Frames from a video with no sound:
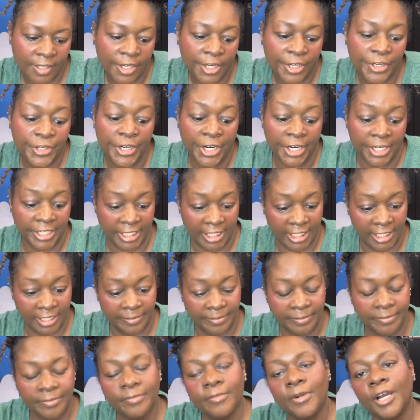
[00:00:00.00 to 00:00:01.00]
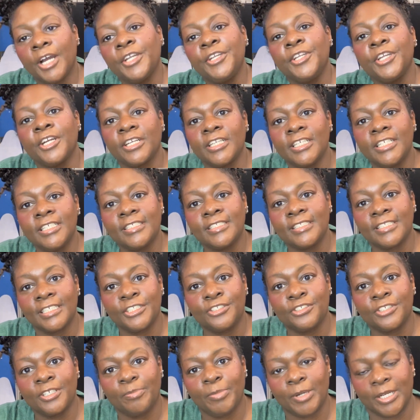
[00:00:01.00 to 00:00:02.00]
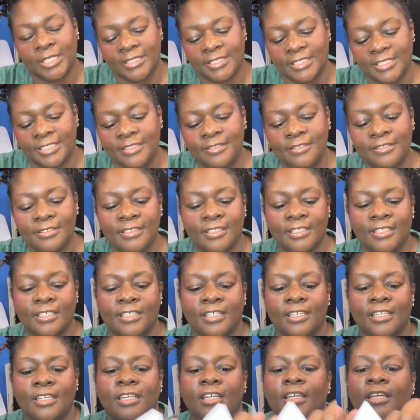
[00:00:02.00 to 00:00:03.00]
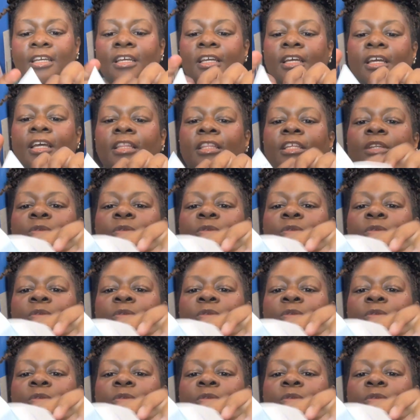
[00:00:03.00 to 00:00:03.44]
Nerdy. A nerdy, eccentric person. And